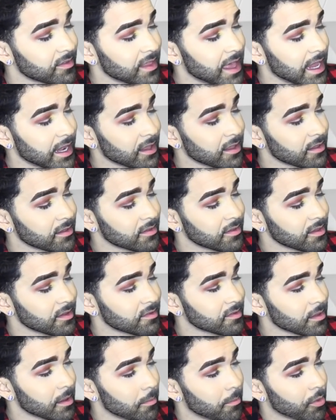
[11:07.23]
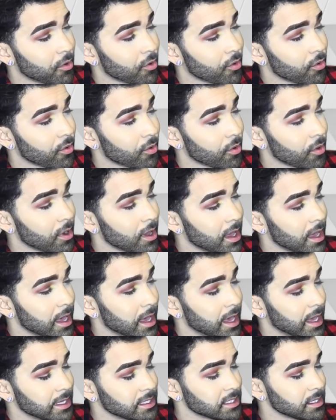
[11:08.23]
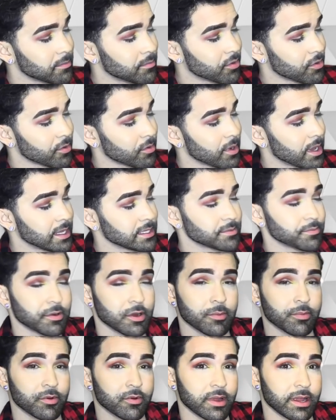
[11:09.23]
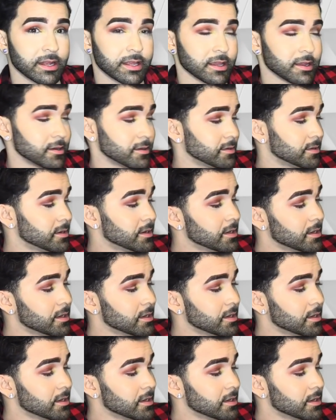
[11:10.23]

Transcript: and that is this bright purple right here.